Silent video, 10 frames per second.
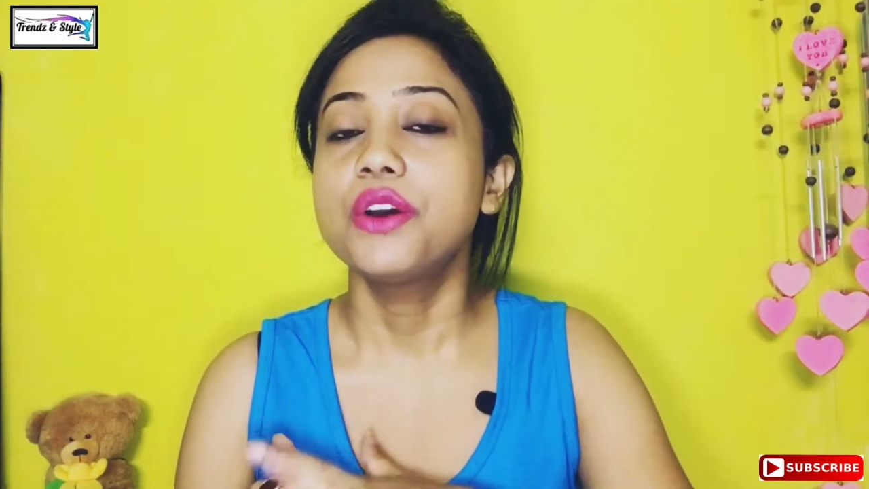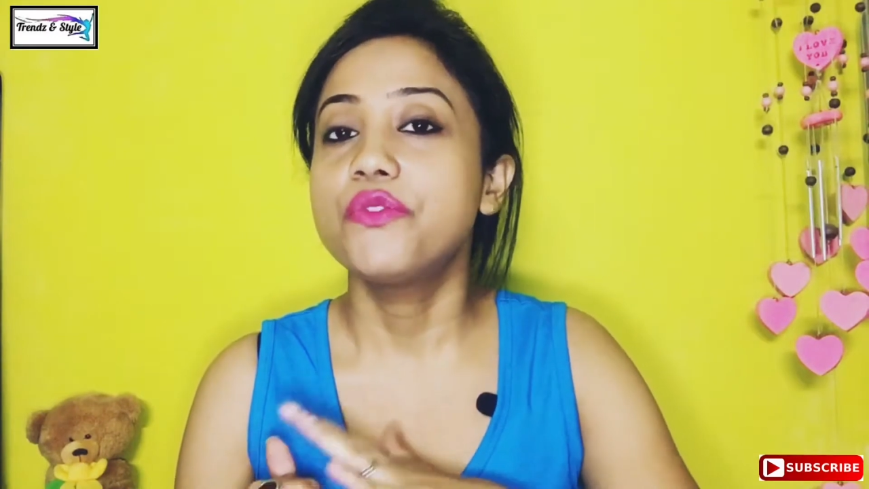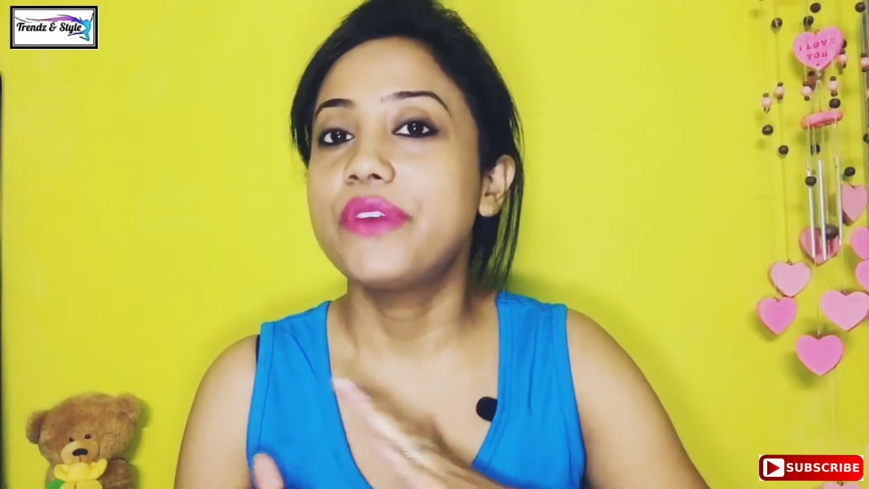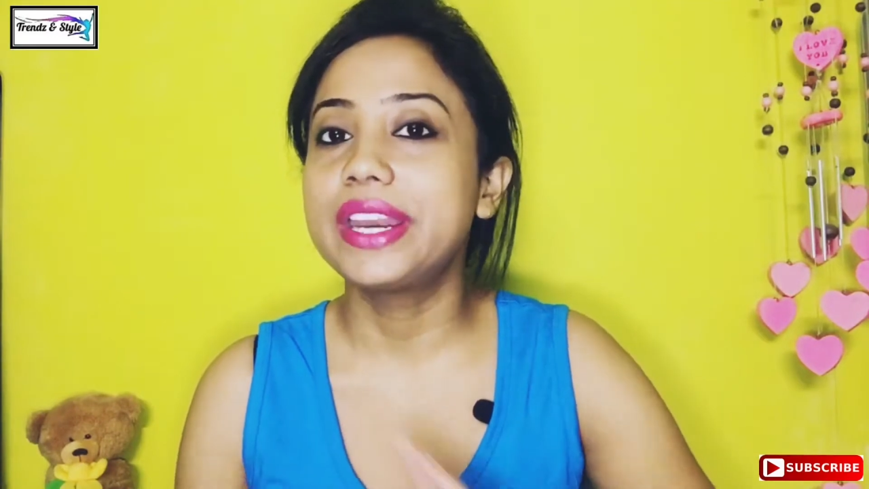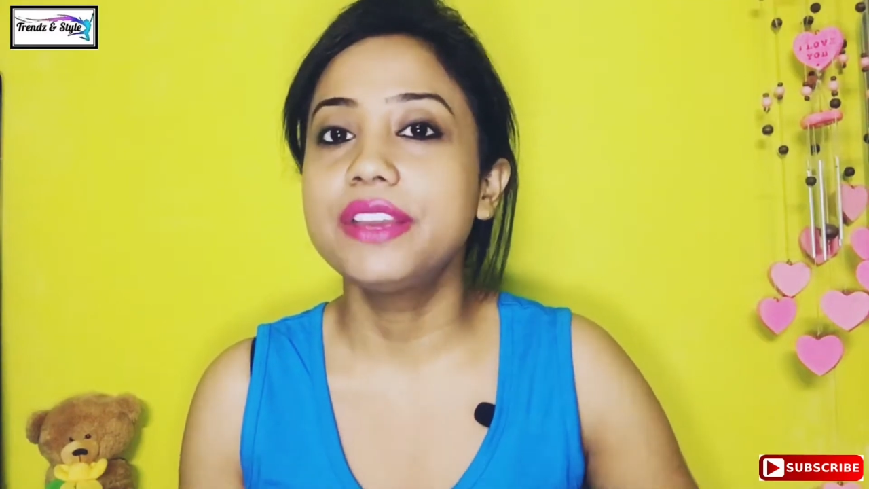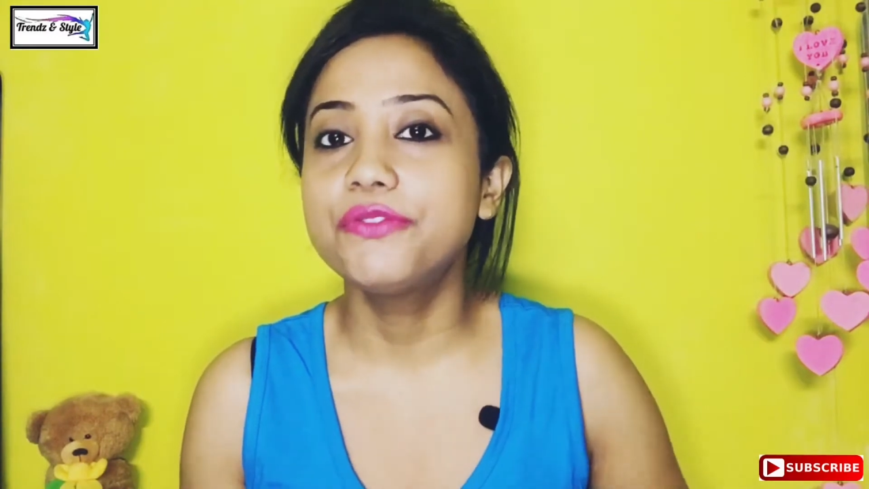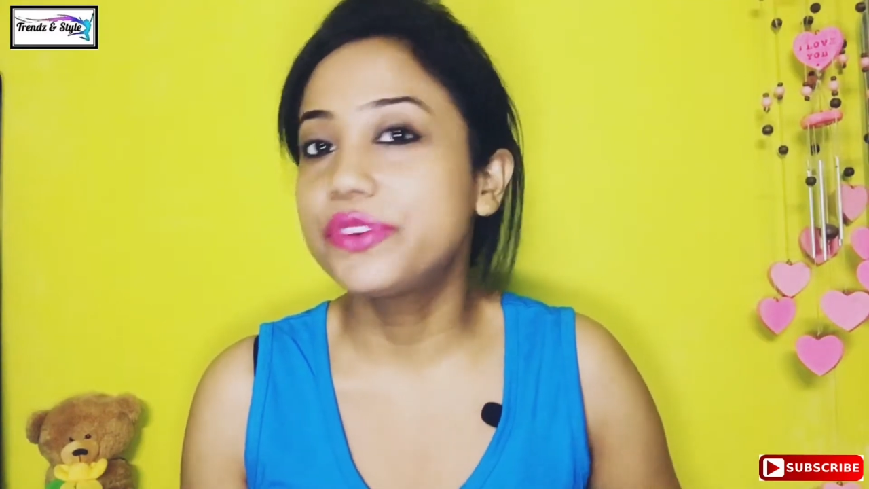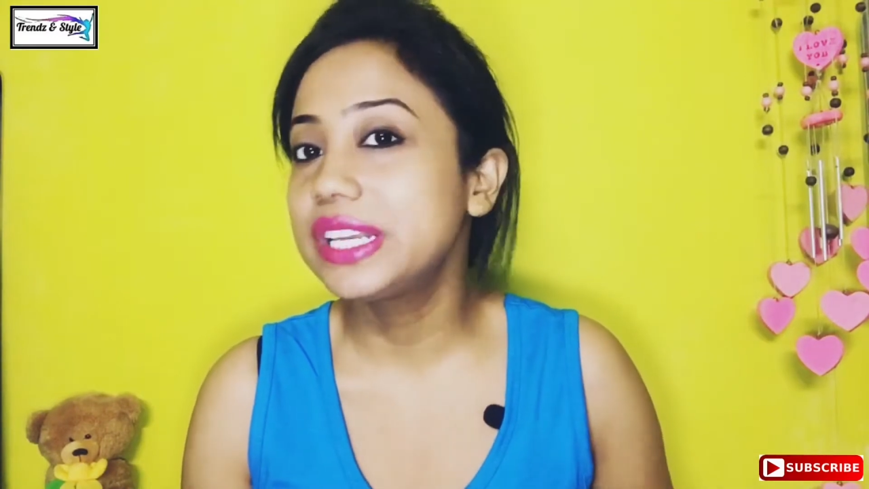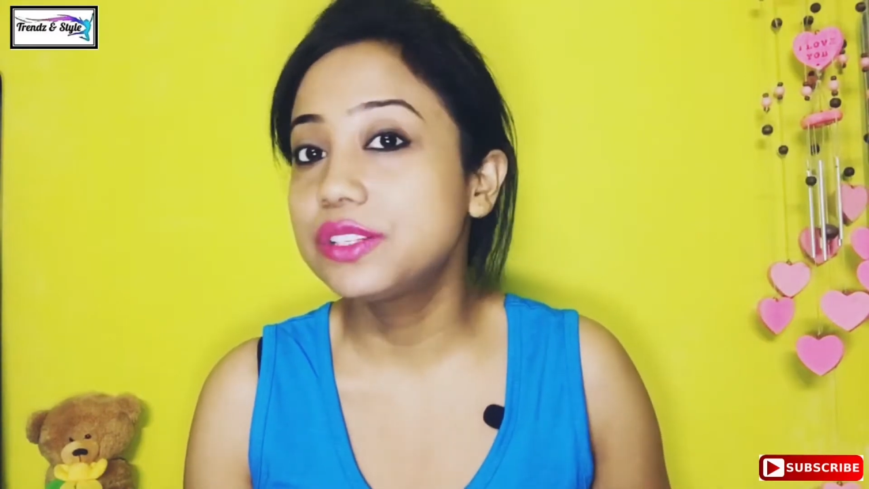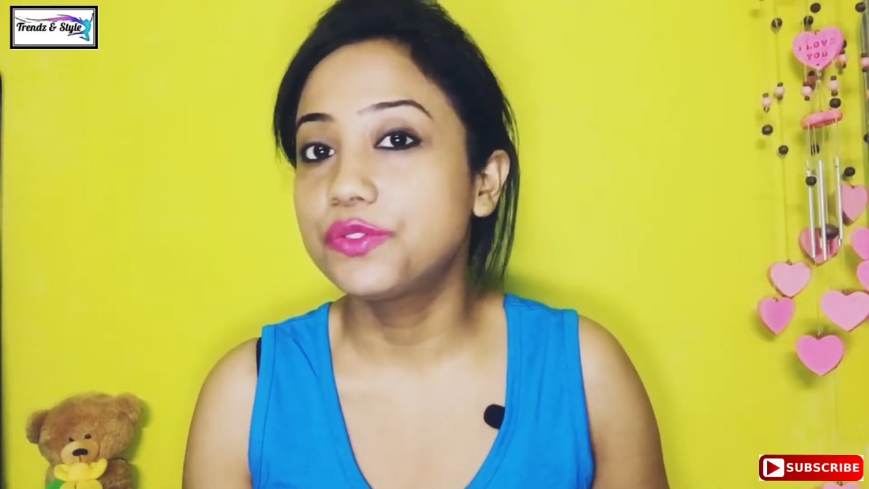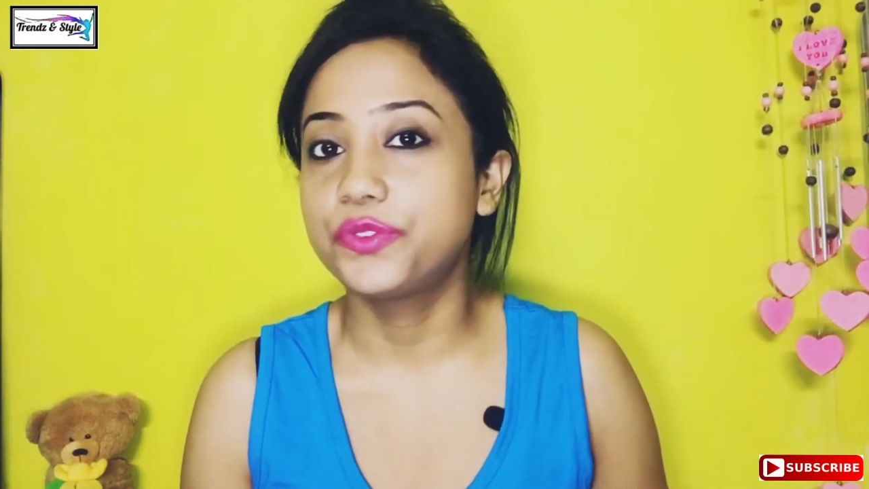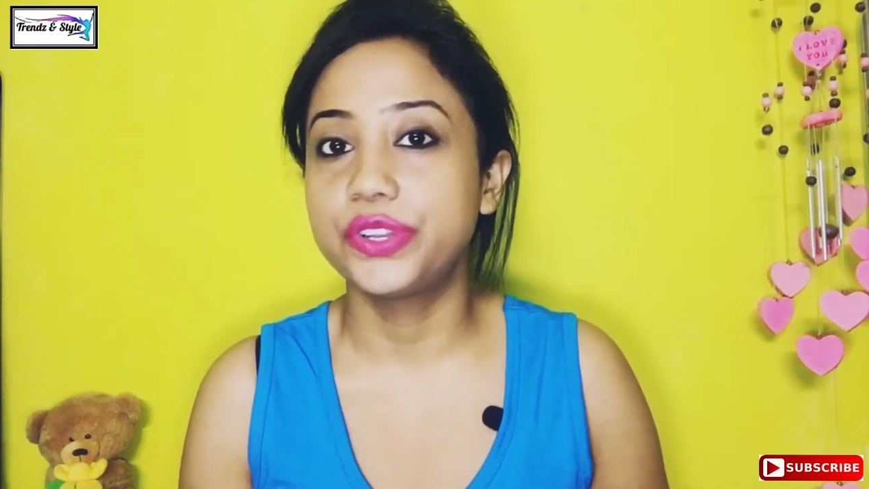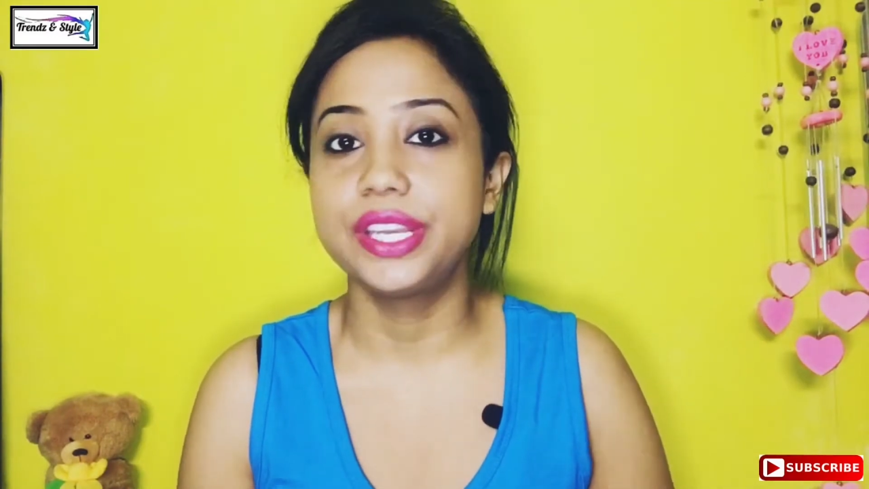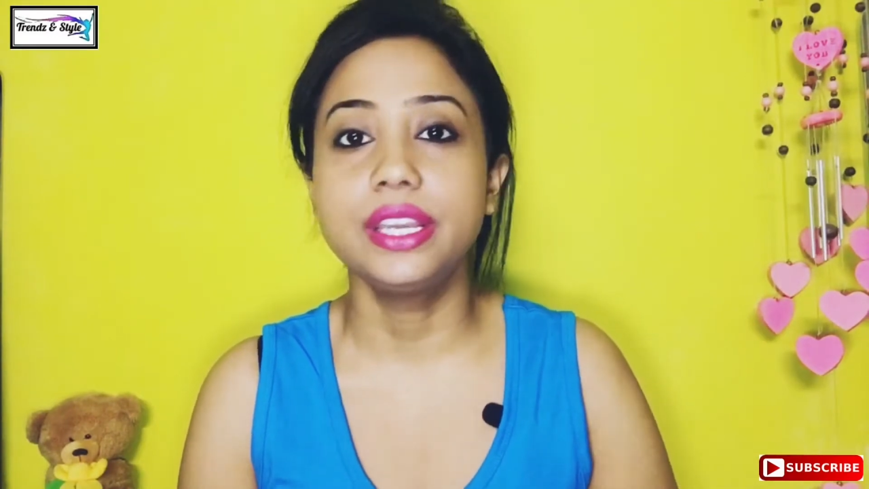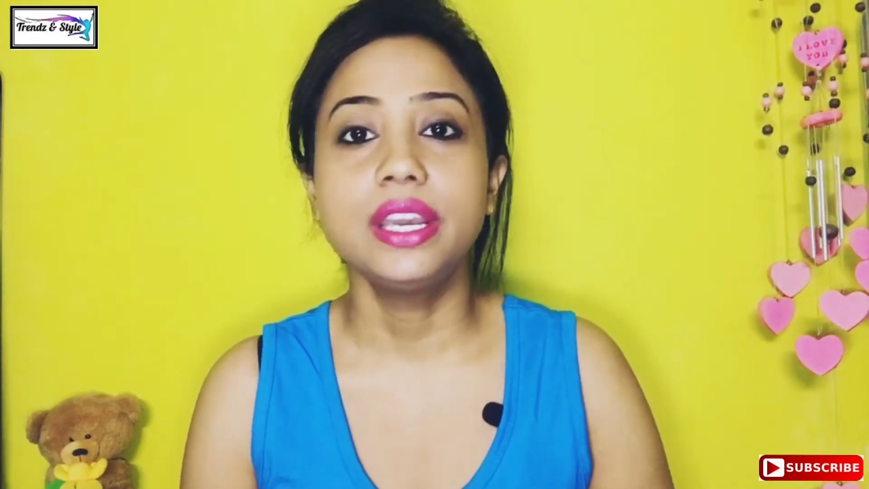very frizz free,